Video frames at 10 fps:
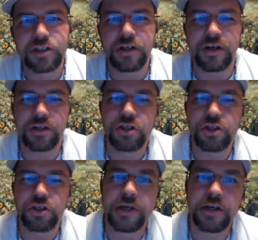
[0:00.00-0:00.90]
Show
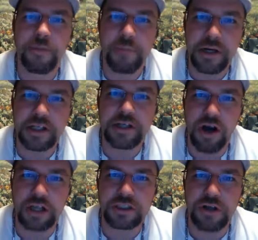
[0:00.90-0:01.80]
me a money
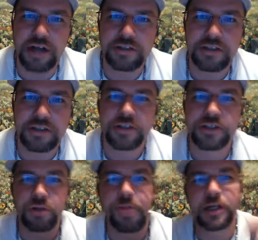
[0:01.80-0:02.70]
contract.
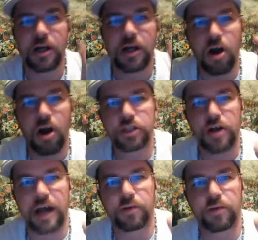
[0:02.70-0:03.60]
Show me a
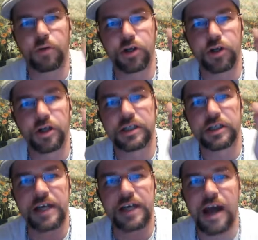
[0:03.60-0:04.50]
contract where you're going to
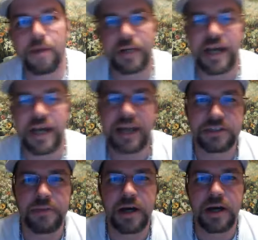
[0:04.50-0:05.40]
state how many X
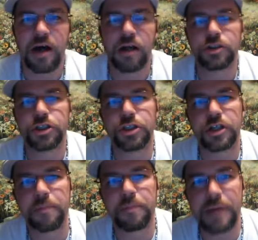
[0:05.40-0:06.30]
amount of dollars you're
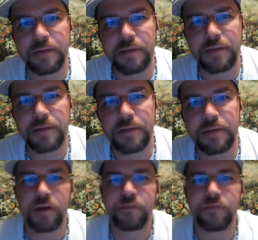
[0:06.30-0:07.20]
going to pay me per
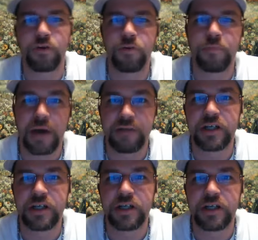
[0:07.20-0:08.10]
month for my
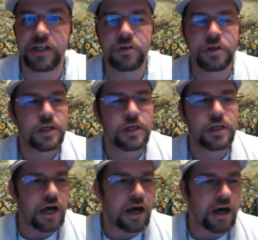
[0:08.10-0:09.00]
videos.
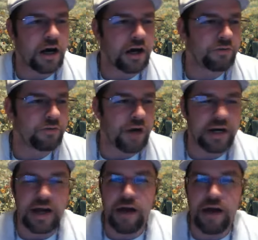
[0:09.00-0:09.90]
Right
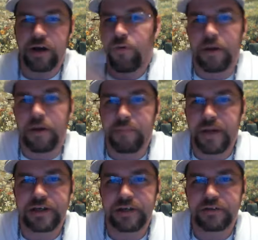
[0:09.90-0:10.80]
now I know what I'm
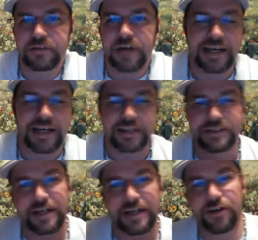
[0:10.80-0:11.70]
making. I can't
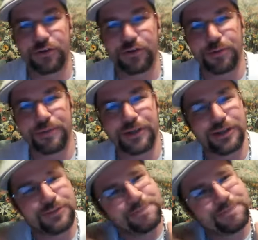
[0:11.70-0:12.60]
say it on YouTube
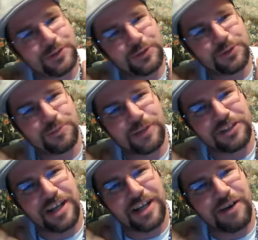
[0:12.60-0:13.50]
because YouTube
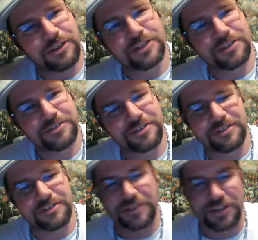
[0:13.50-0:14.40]
doesn't allow us to
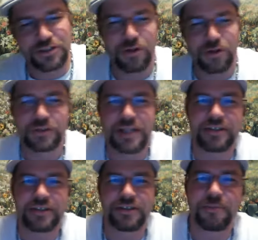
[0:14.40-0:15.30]
disclose
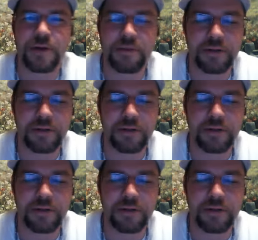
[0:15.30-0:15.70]
that to the public.